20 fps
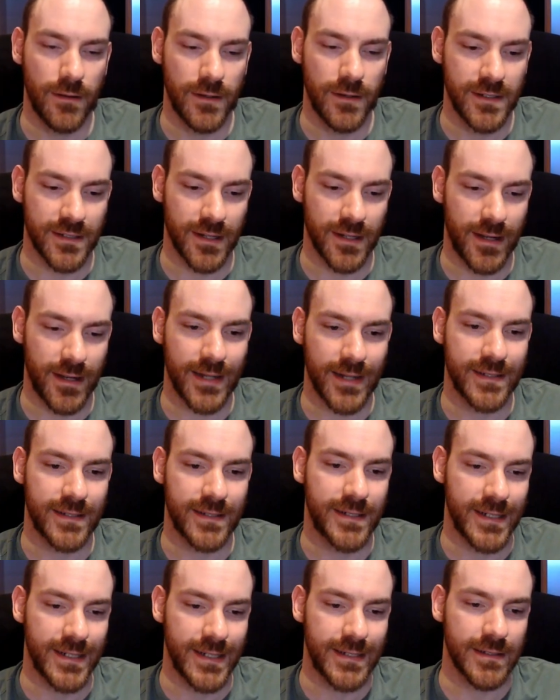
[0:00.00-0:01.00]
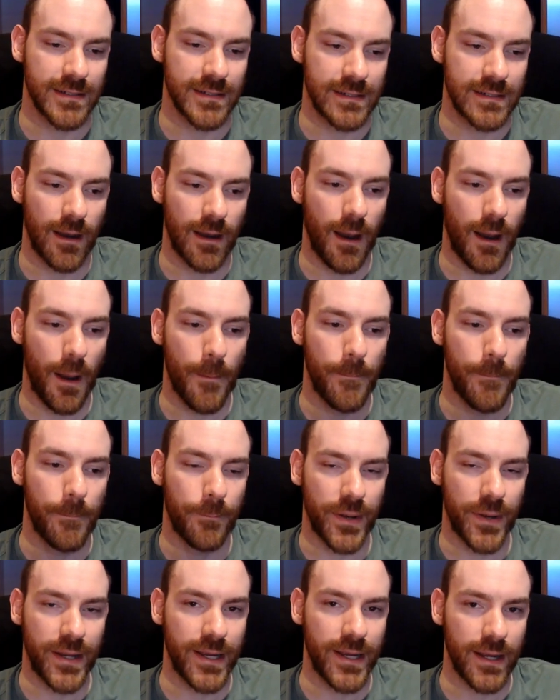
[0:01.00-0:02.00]
So that's Jesus
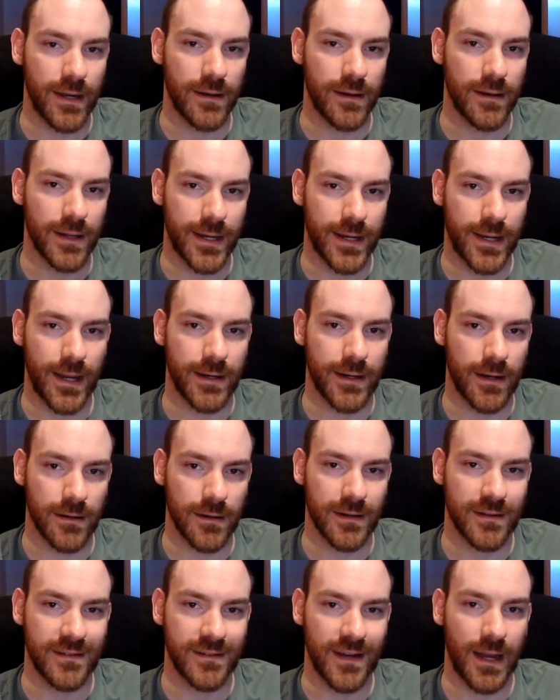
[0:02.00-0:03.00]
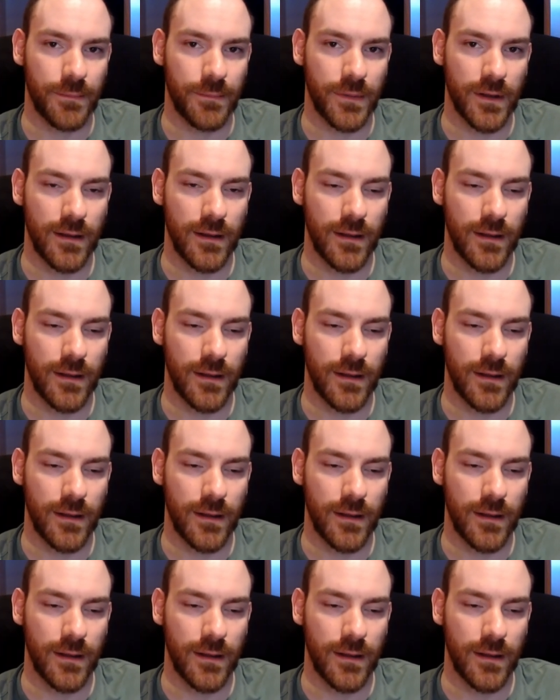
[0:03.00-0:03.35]
being the king archetype,